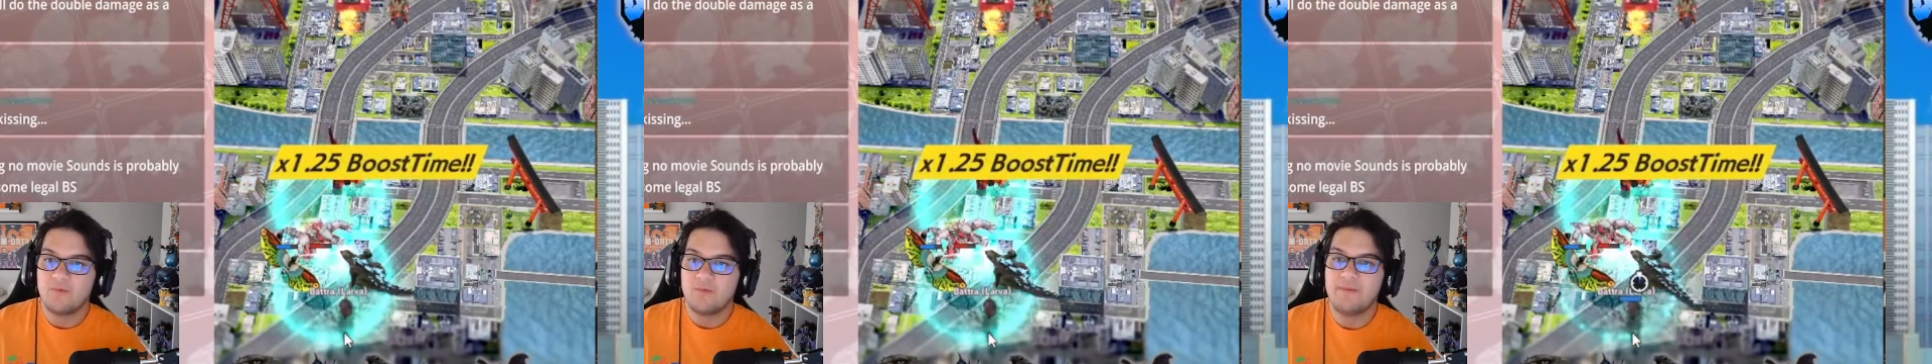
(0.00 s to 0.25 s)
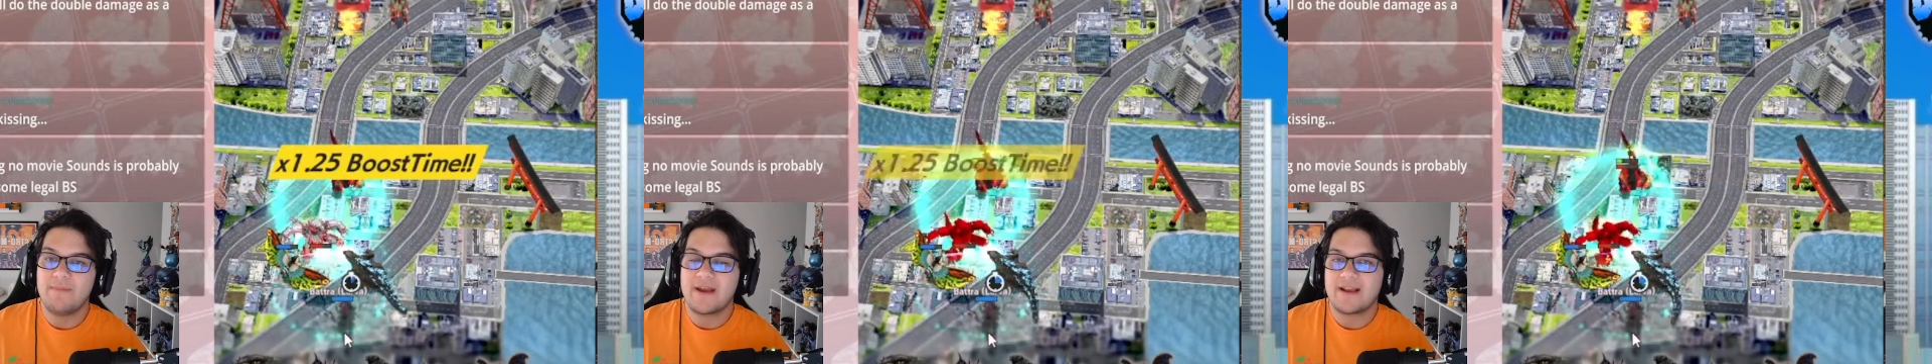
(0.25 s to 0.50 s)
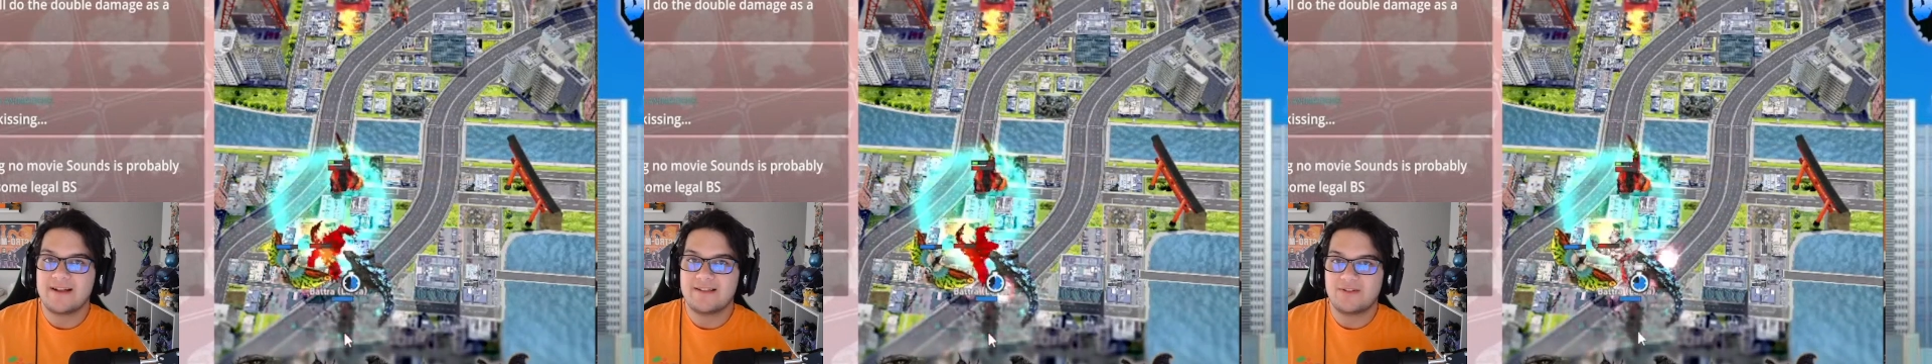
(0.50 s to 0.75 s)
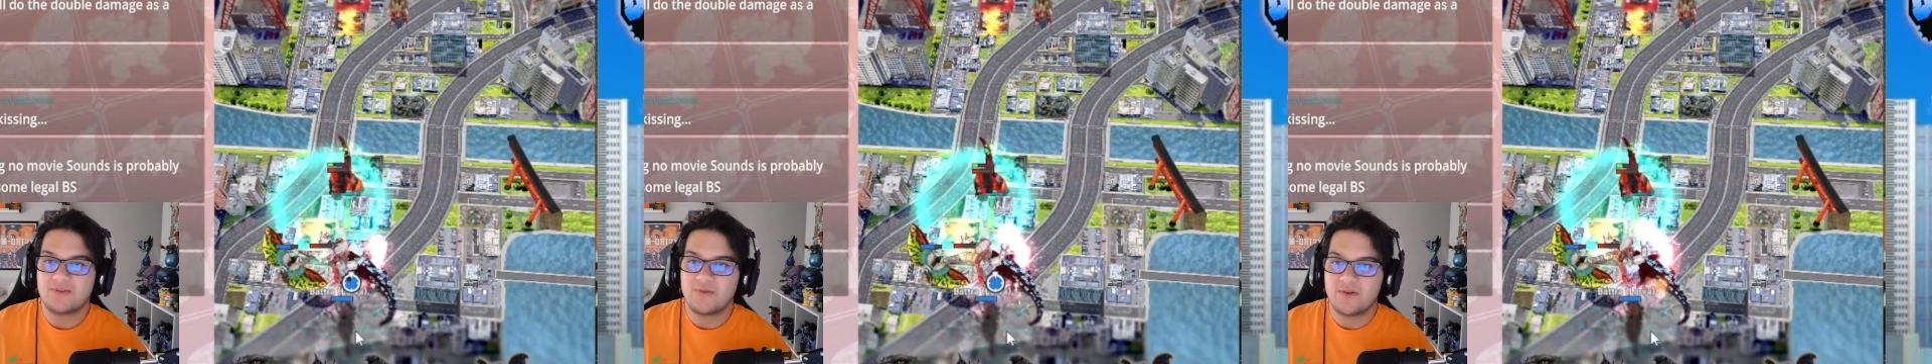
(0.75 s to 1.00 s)
What
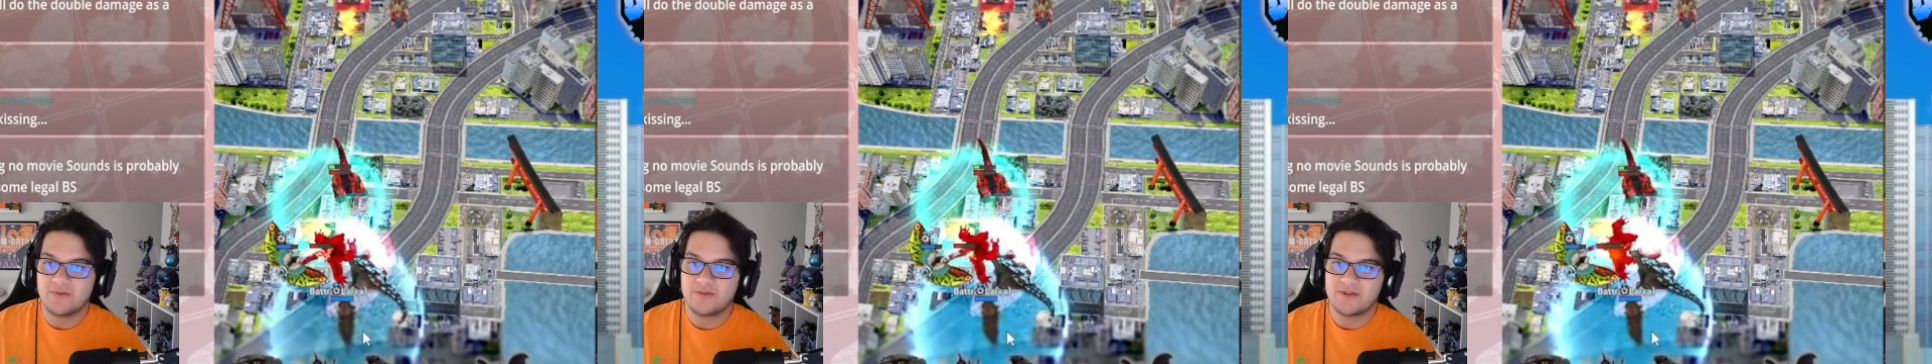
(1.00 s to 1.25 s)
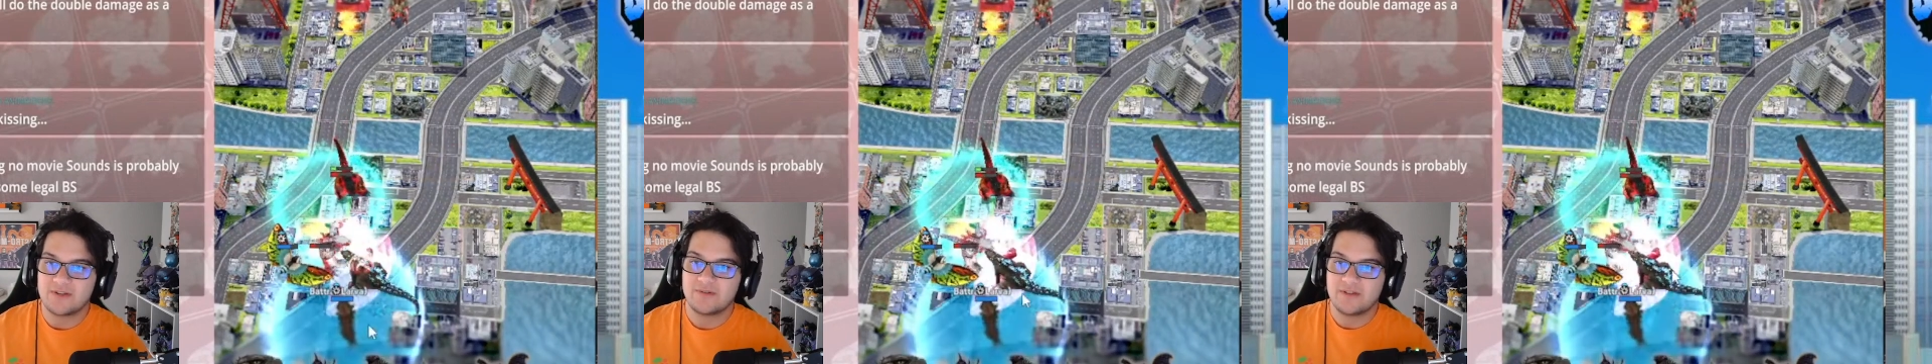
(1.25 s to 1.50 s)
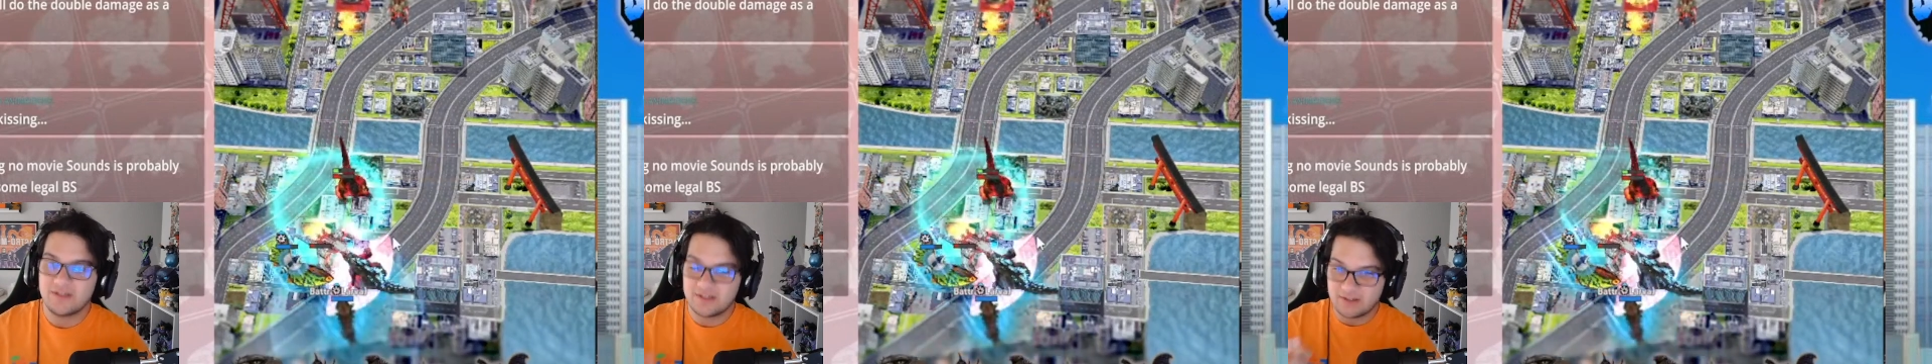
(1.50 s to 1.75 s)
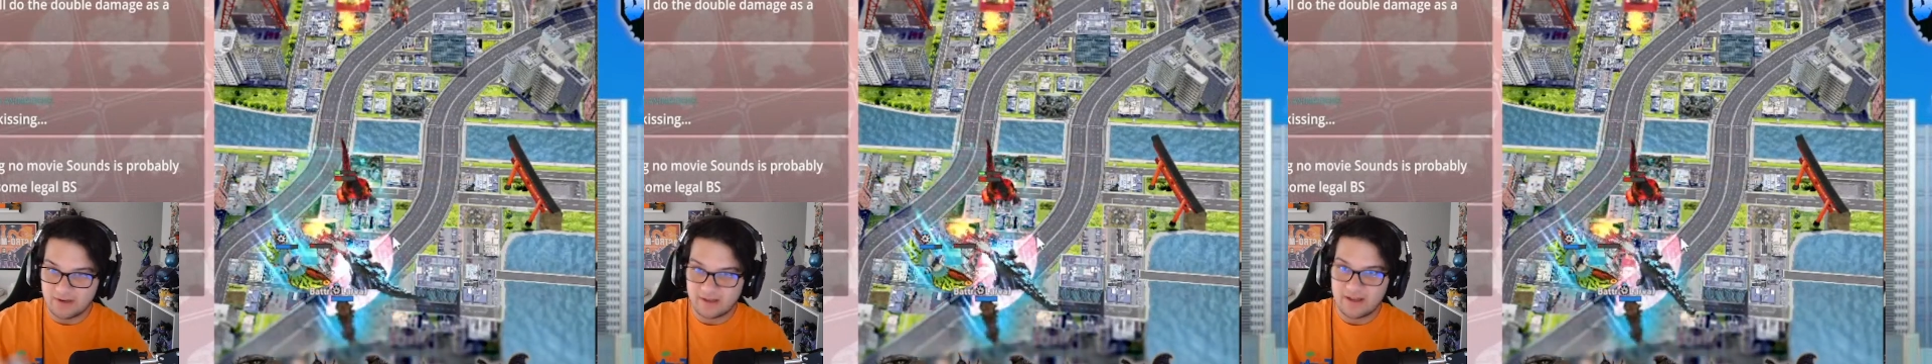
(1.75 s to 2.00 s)
MechaGodzilla 21 does
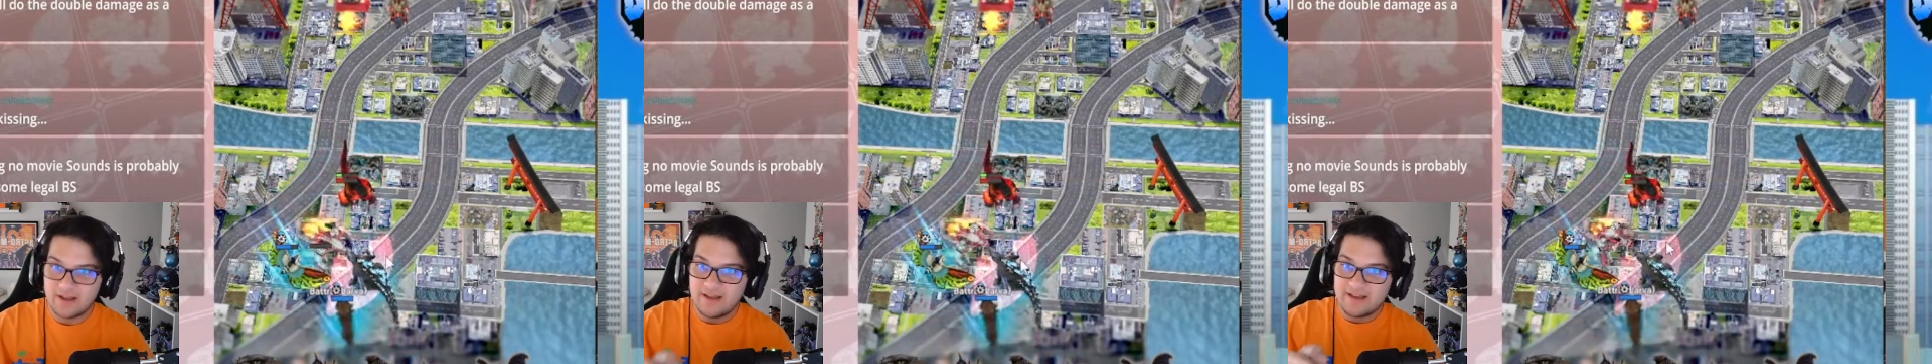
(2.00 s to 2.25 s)
is, look,